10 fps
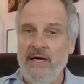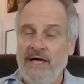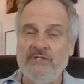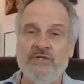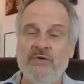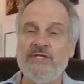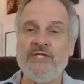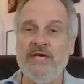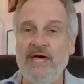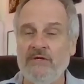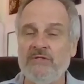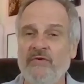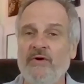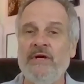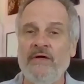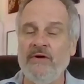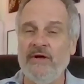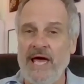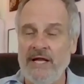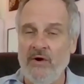And so this accounts for another
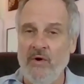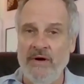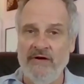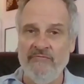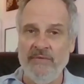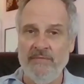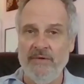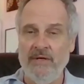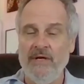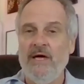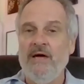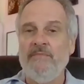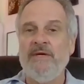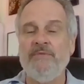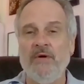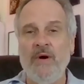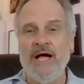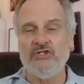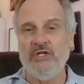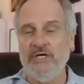category of people people who
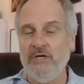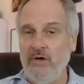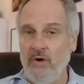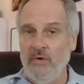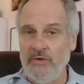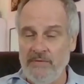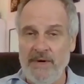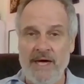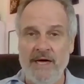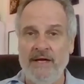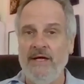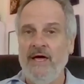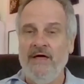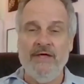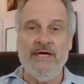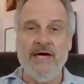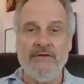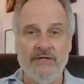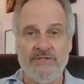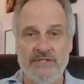actually go to bed. They
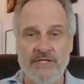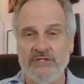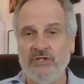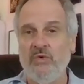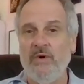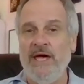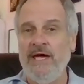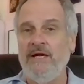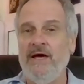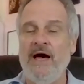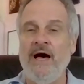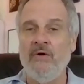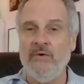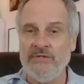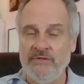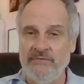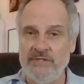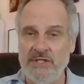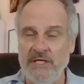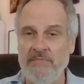get the six to eight hours of
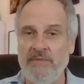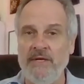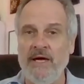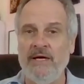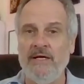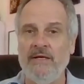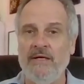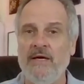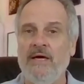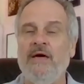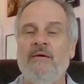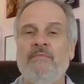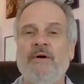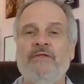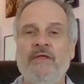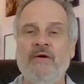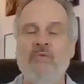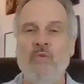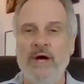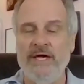sleep a night but they
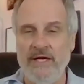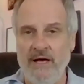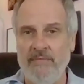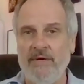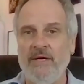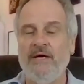wake up